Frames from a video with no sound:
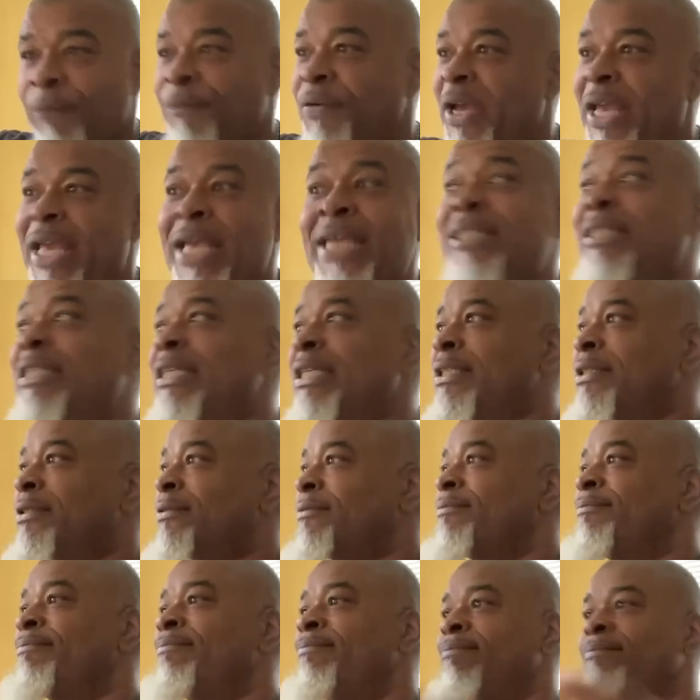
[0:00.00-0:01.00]
For instance,
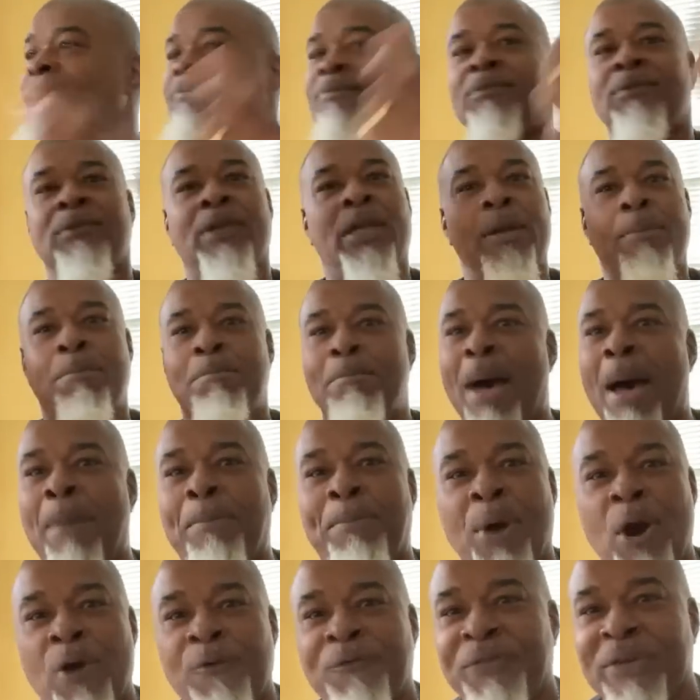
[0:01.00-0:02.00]
my
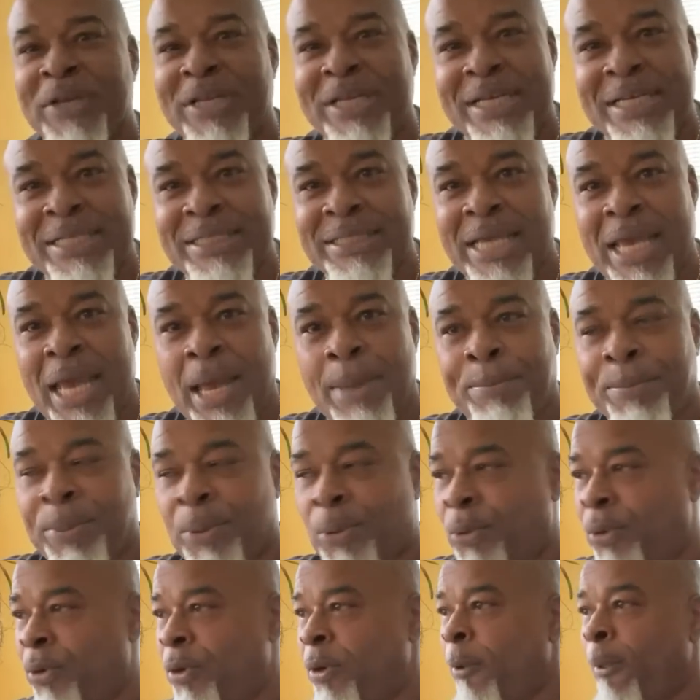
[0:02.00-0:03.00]
perfect
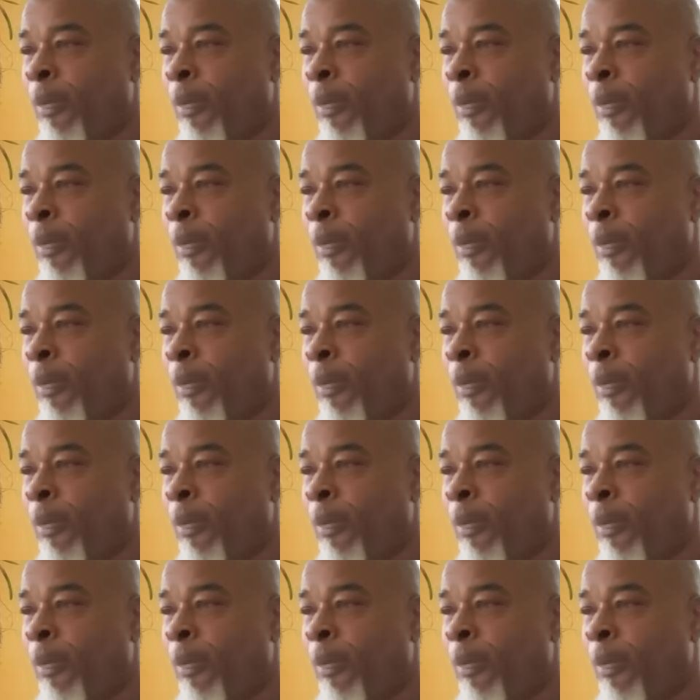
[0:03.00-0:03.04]
example